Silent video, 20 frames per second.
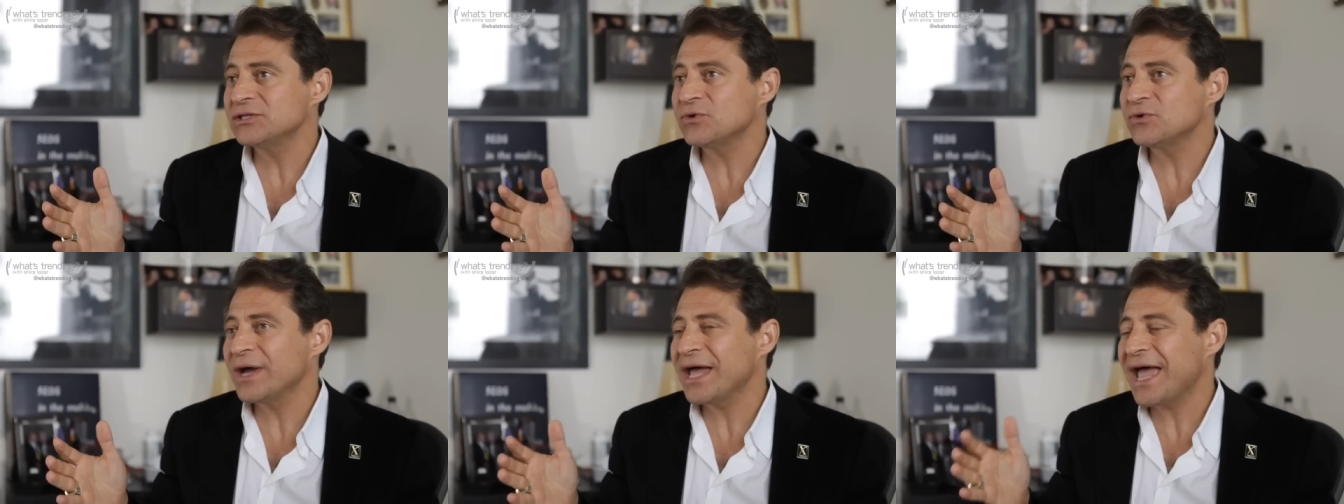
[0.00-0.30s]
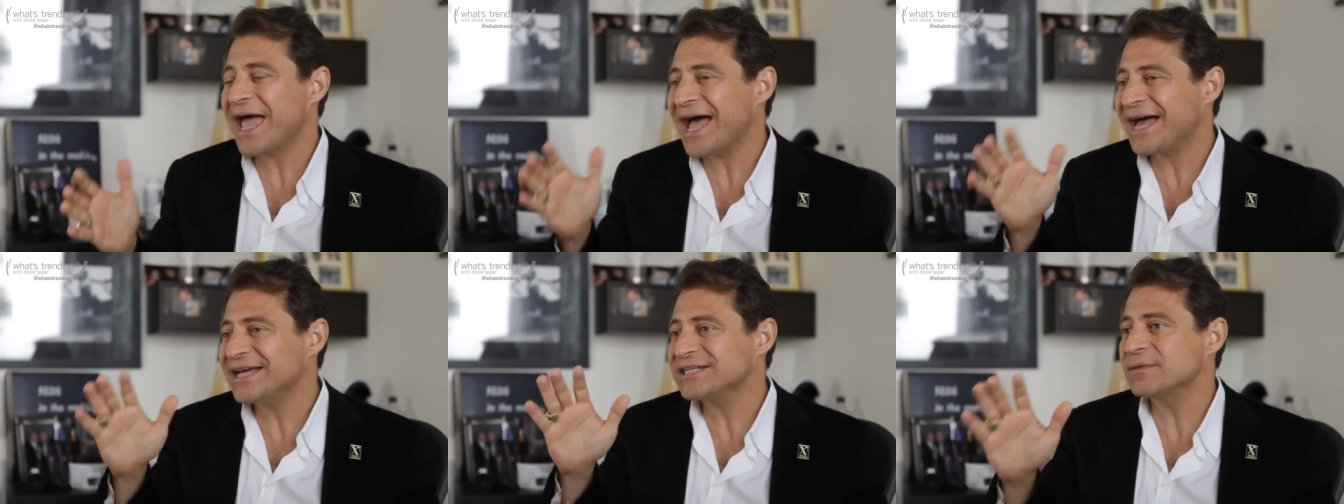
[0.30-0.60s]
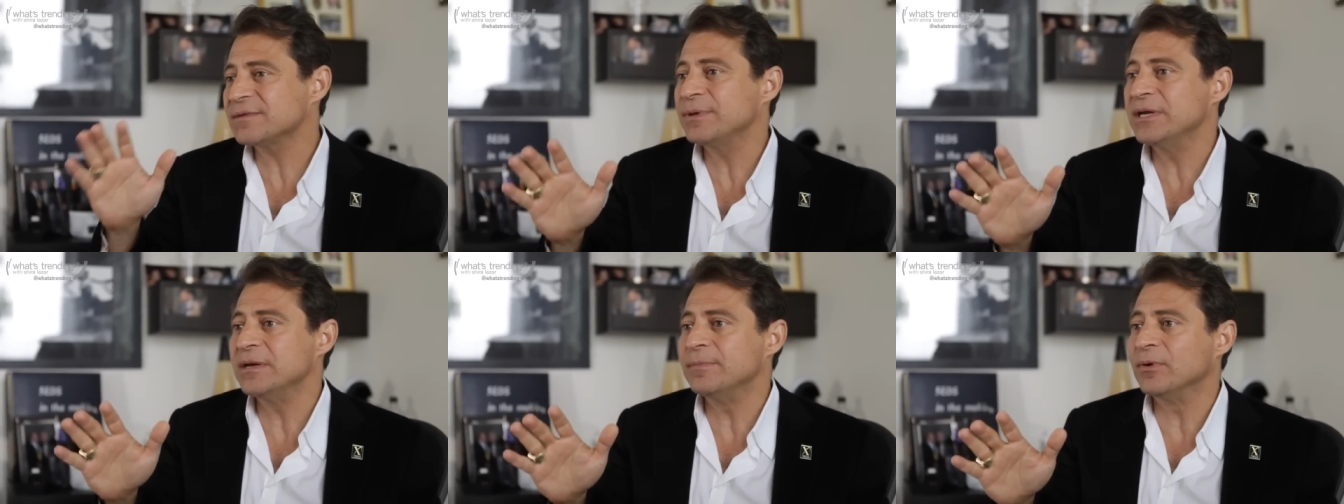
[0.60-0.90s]
So I
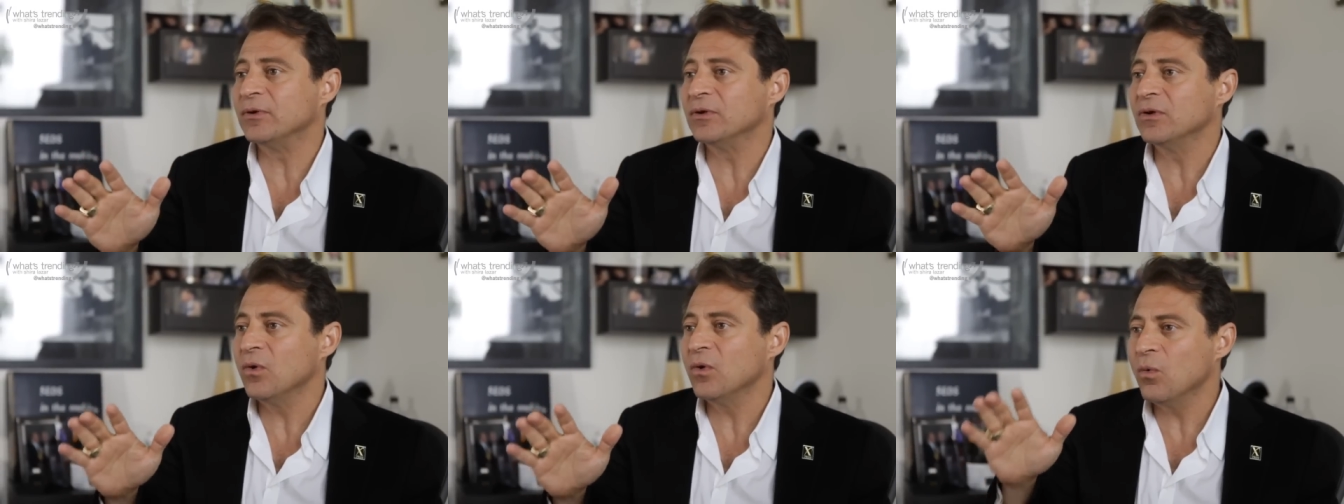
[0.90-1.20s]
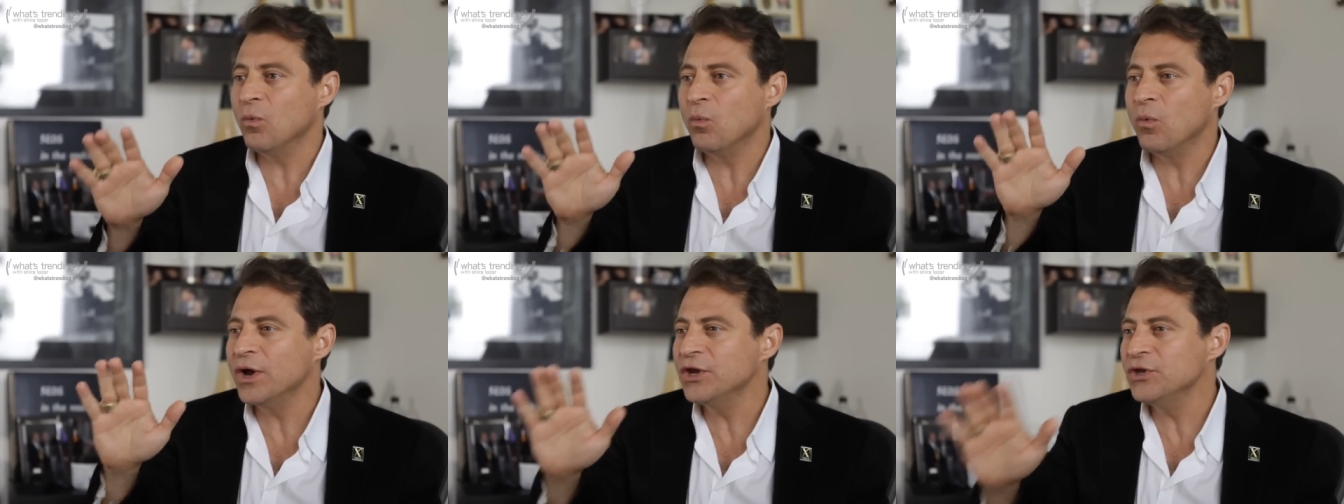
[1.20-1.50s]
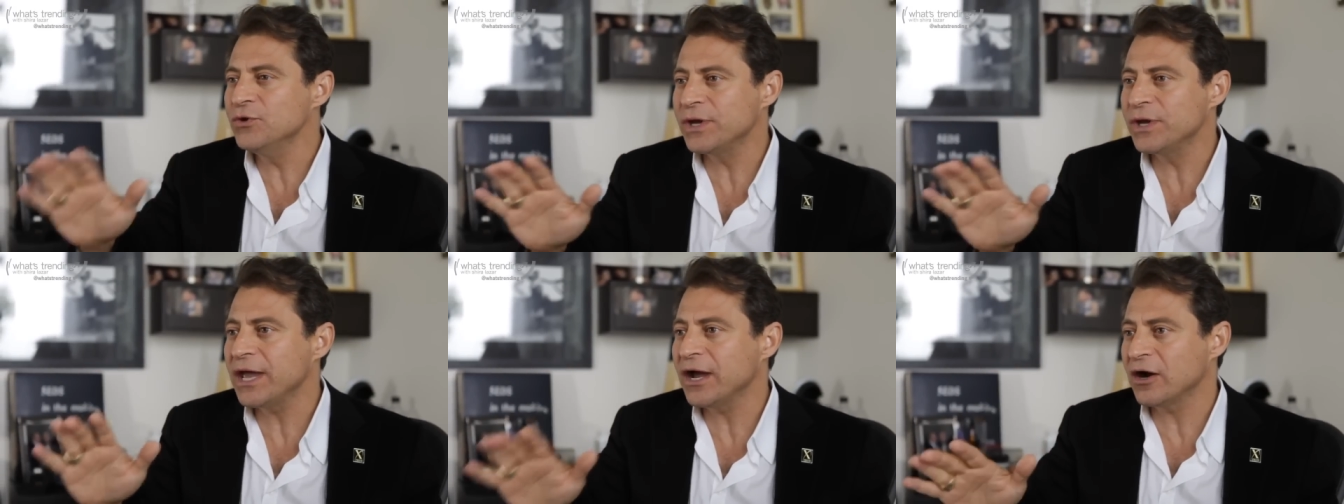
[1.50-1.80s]
ask people, what
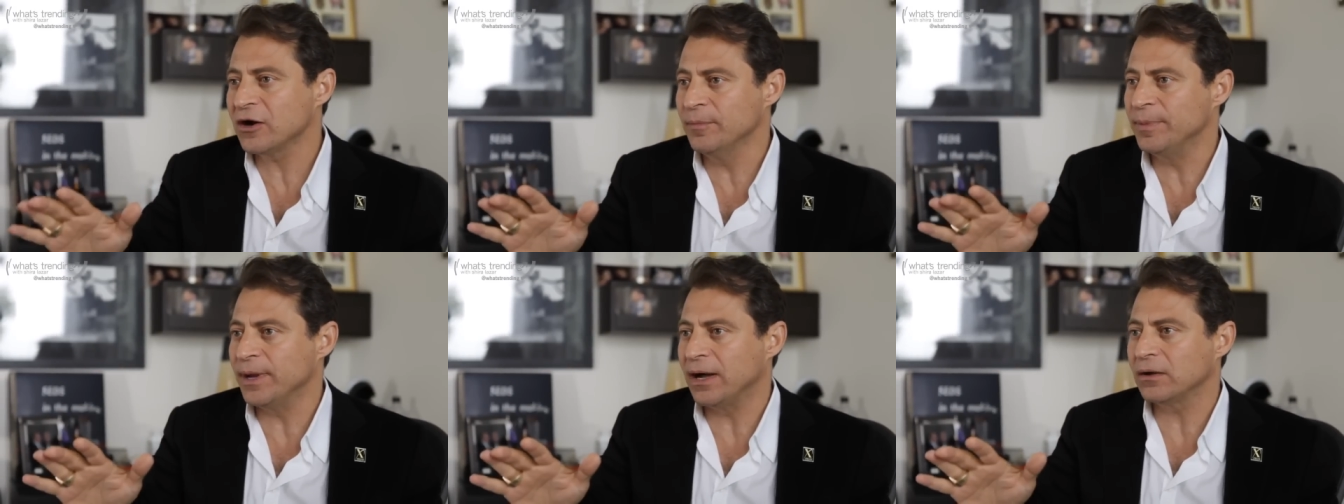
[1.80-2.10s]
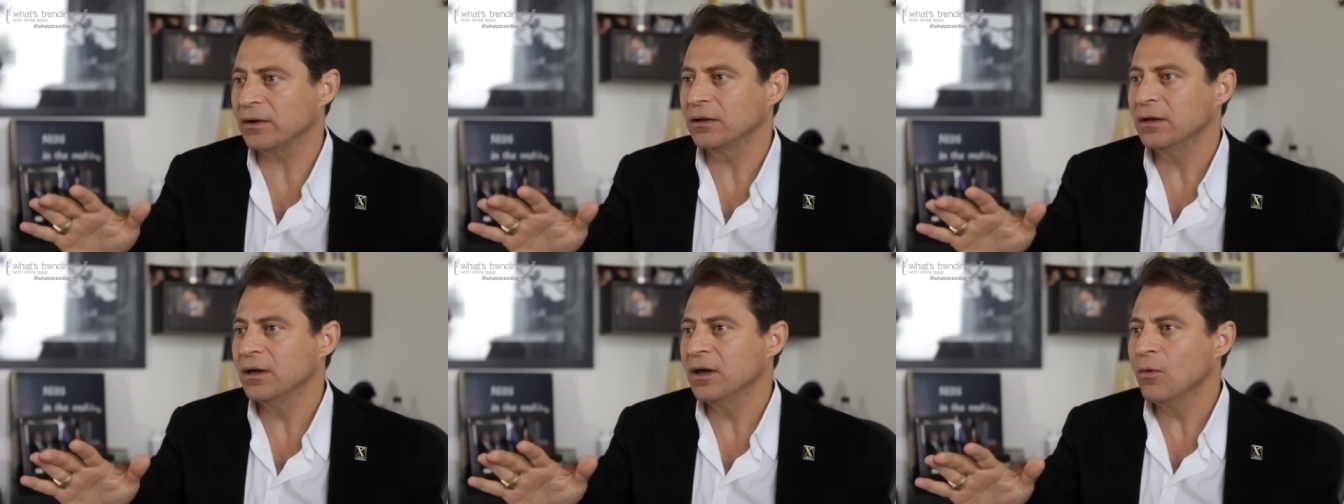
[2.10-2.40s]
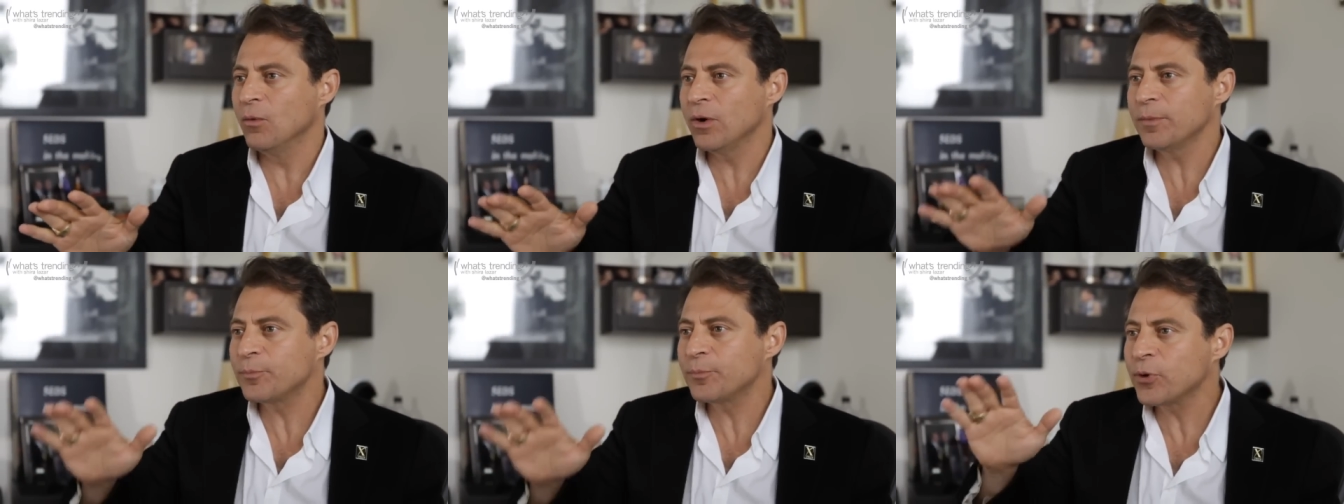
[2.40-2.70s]
do you care about?
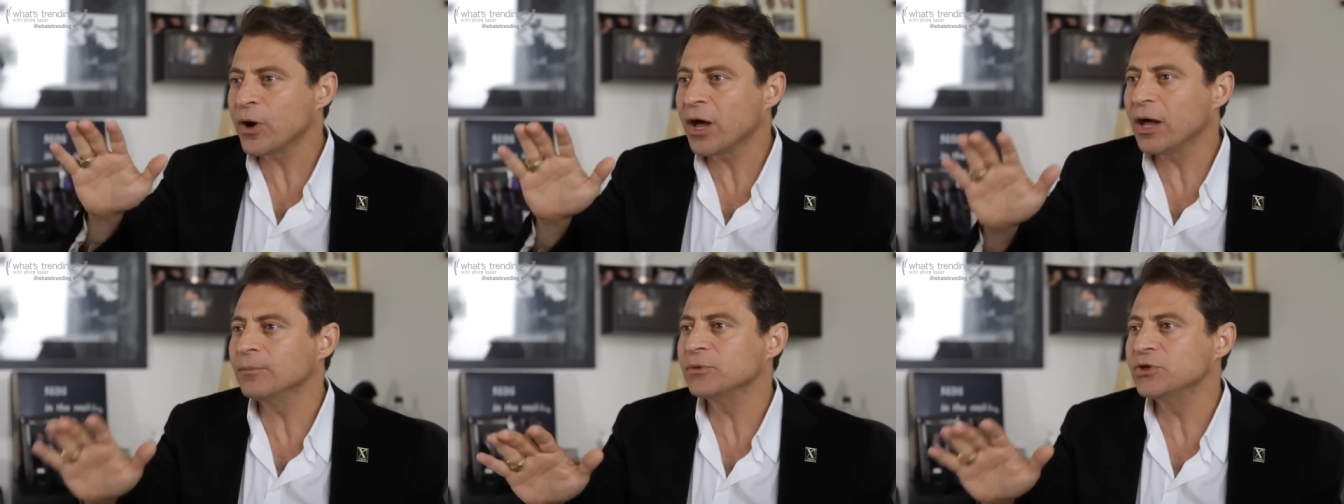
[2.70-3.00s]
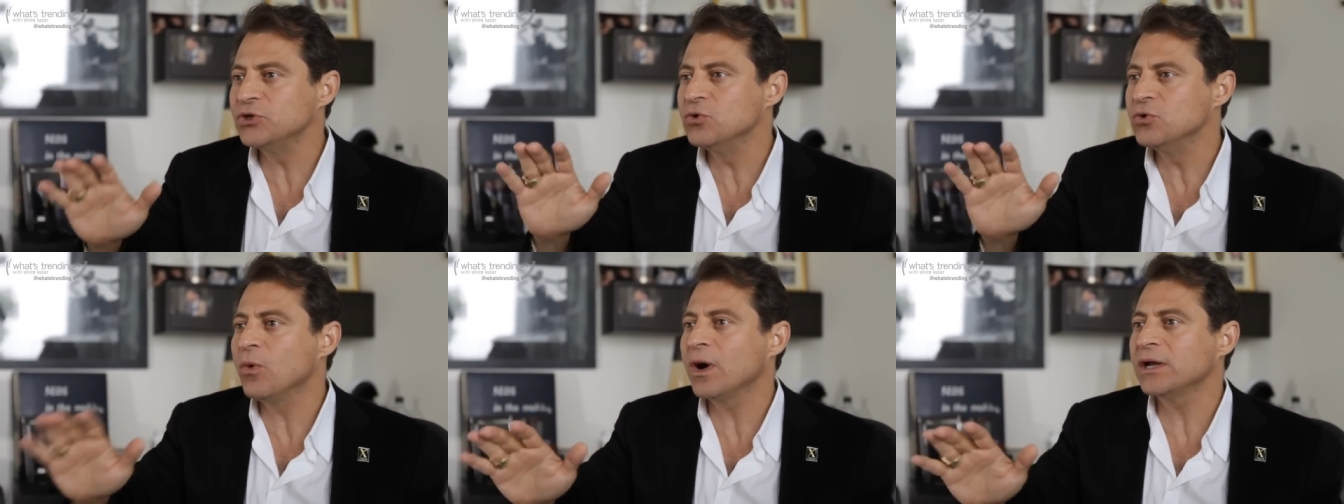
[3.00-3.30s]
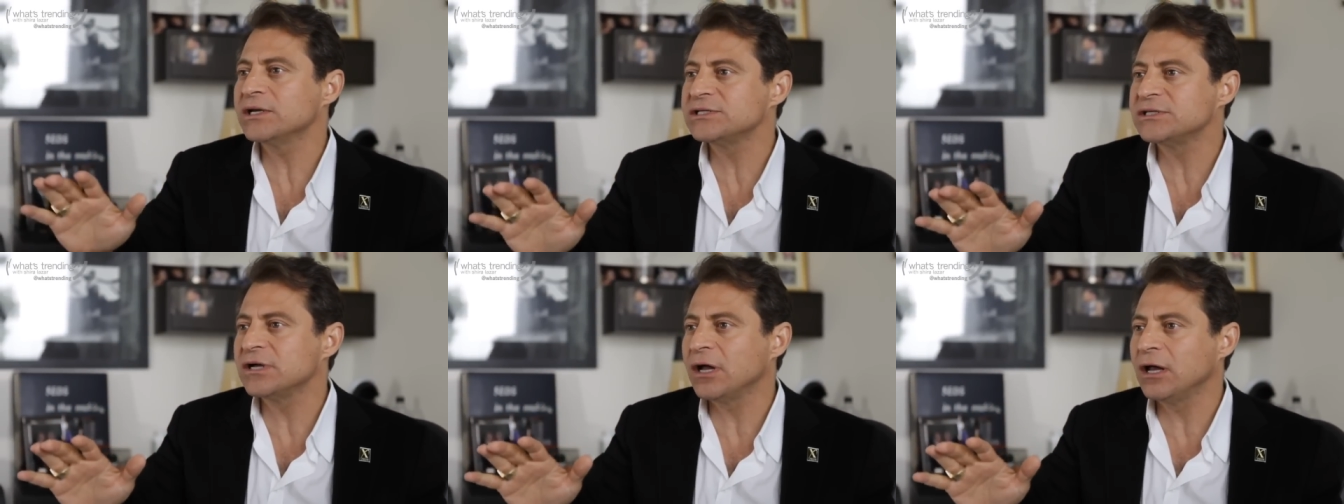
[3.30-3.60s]
What problem do you
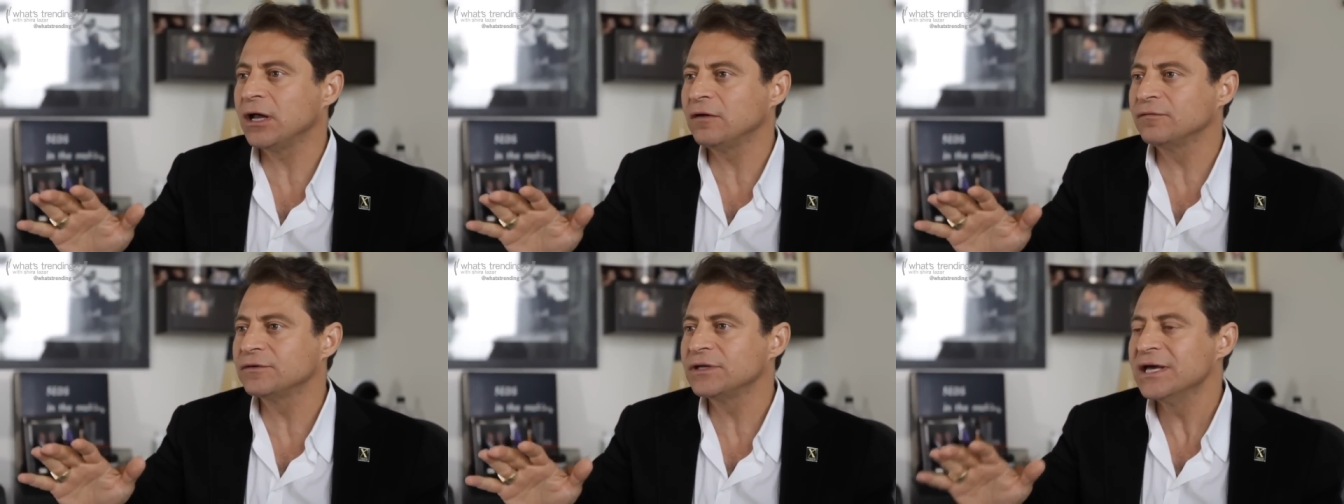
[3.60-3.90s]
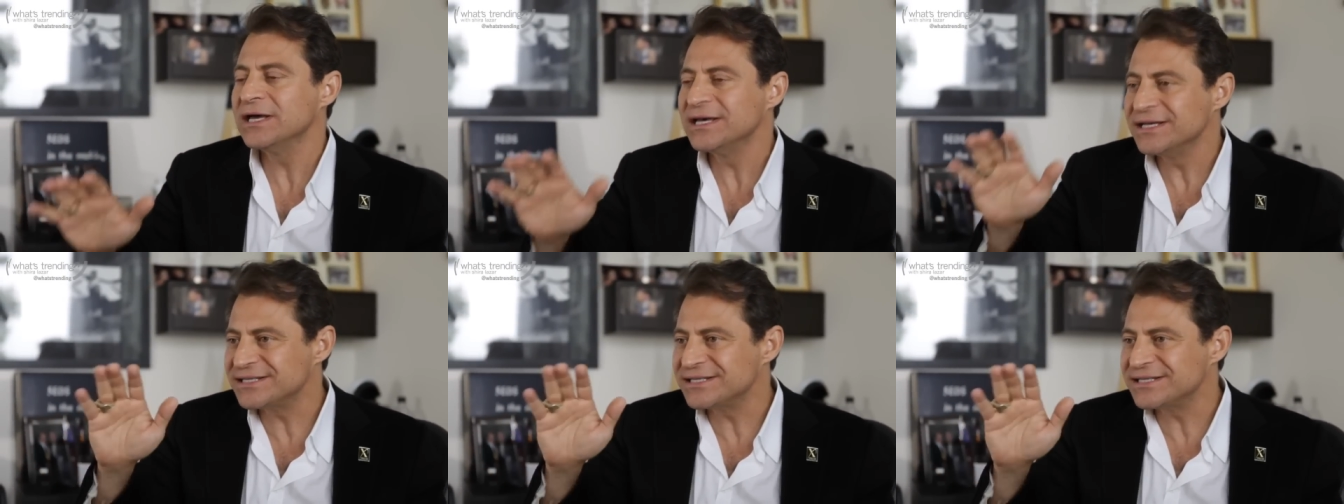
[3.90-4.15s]
want solved?